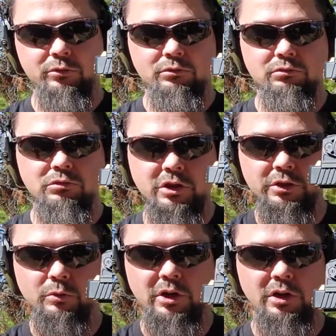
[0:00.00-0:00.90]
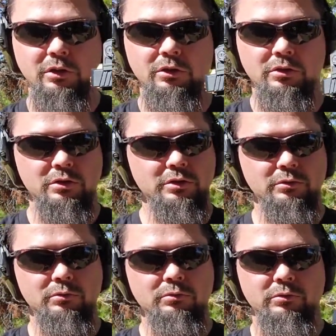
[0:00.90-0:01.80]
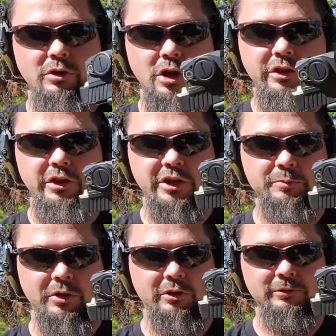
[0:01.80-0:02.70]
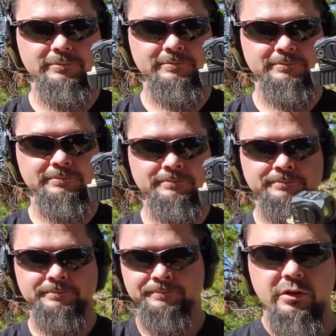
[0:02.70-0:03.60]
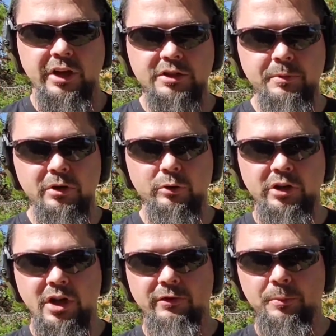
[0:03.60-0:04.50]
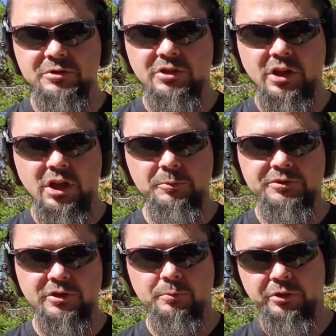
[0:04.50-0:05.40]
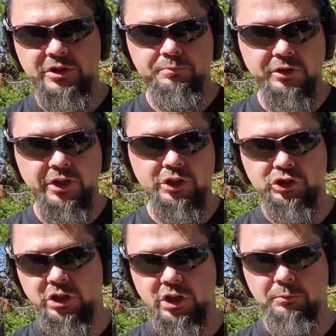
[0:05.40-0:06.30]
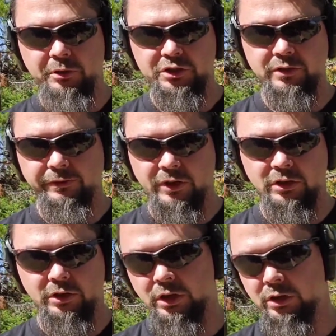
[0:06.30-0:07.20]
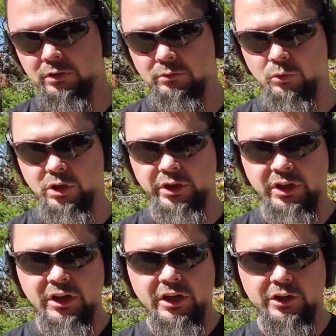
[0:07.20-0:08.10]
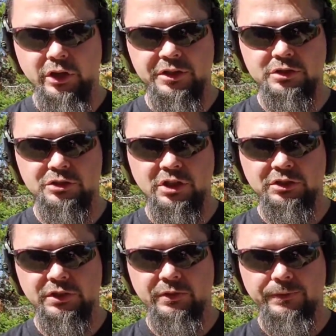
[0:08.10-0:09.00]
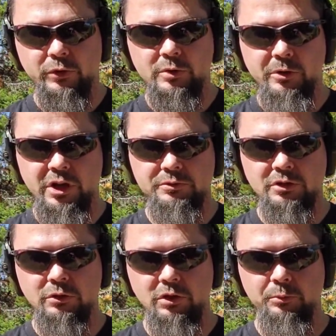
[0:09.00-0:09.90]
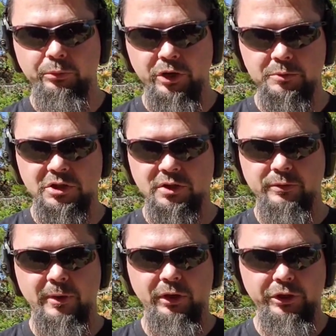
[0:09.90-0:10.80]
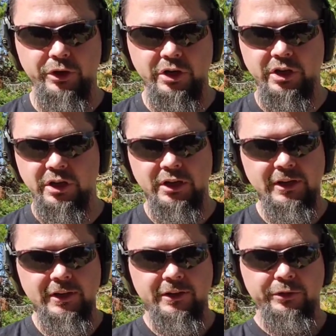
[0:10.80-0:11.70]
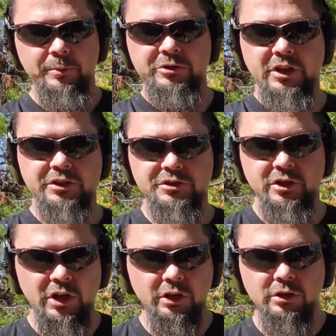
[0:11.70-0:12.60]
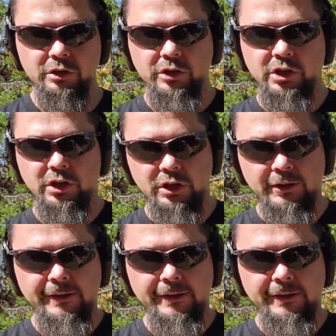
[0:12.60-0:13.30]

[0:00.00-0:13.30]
really well. On to the next barrel. Next barrel we have up is an AIM Surplus Plain Jane budget friendly one. You guys can usually get these for 40 bucks when they go on blims. You get them for about 30. Thread protectors are not included.